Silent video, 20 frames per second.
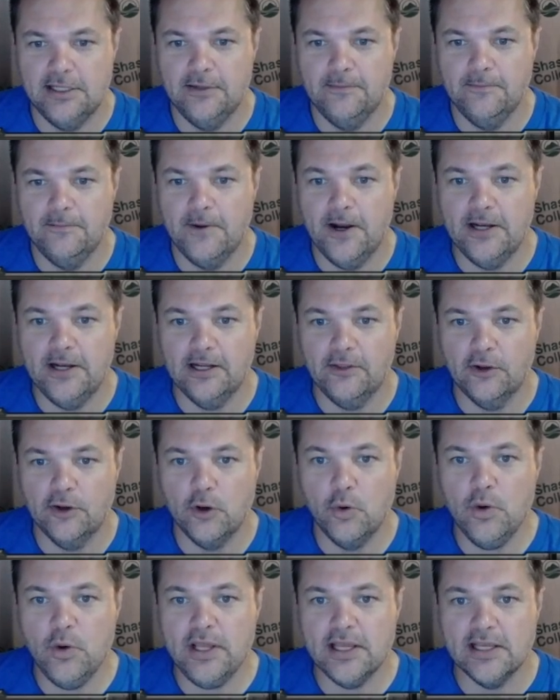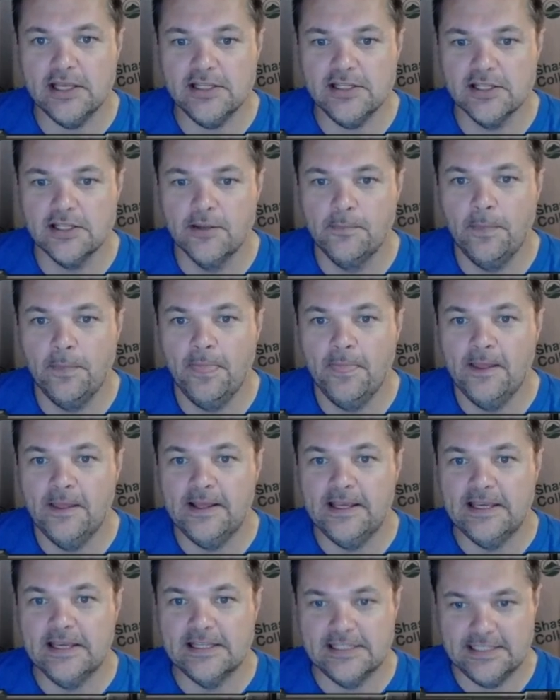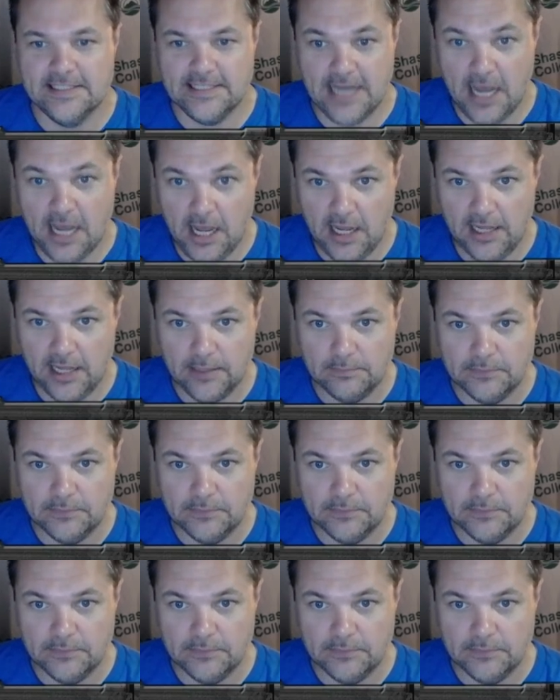All right, now the quiz is timed.